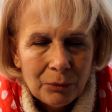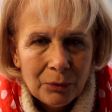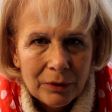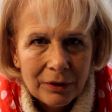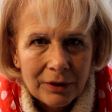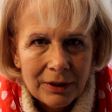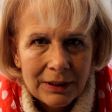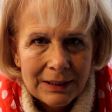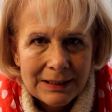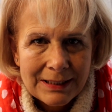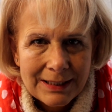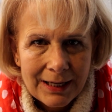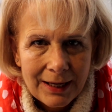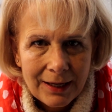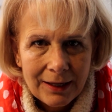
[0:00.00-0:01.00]
work
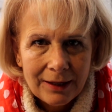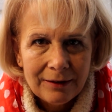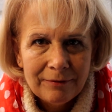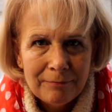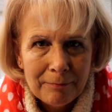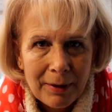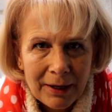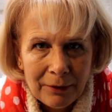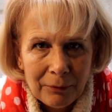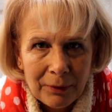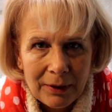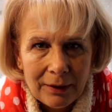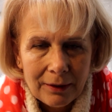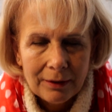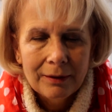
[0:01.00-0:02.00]
day of my
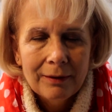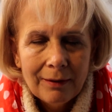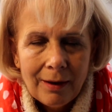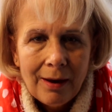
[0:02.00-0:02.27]
week,